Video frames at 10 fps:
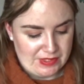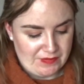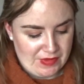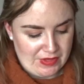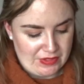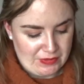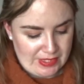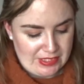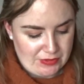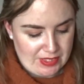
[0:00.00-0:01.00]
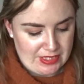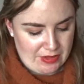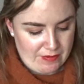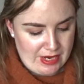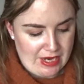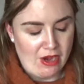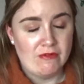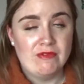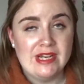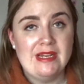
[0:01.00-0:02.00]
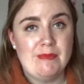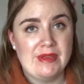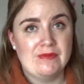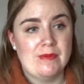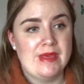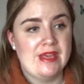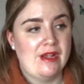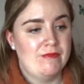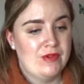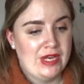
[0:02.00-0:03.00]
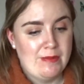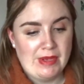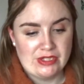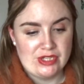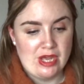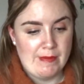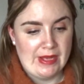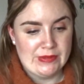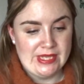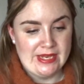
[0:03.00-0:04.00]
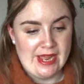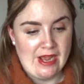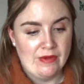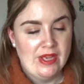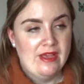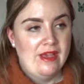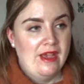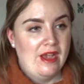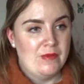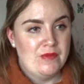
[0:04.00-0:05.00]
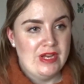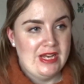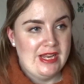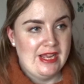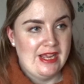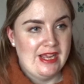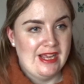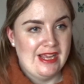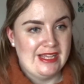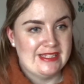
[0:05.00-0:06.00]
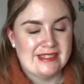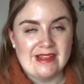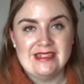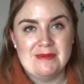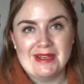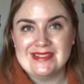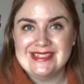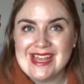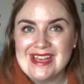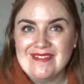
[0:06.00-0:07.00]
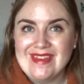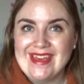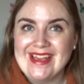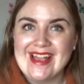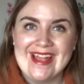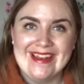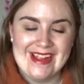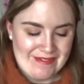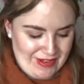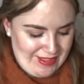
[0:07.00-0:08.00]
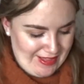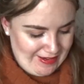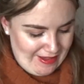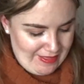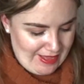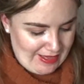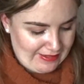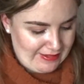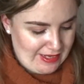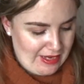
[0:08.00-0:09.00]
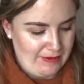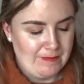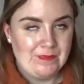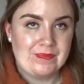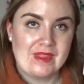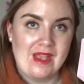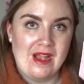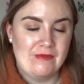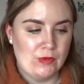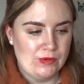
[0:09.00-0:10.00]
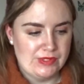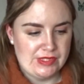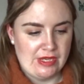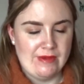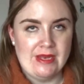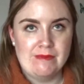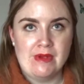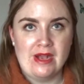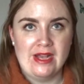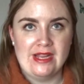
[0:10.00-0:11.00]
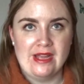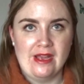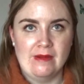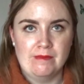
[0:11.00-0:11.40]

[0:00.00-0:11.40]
for 2023 are really big for me. I'm really passionate about it now. I'm really excited about saving and everything like that. So I've also, in my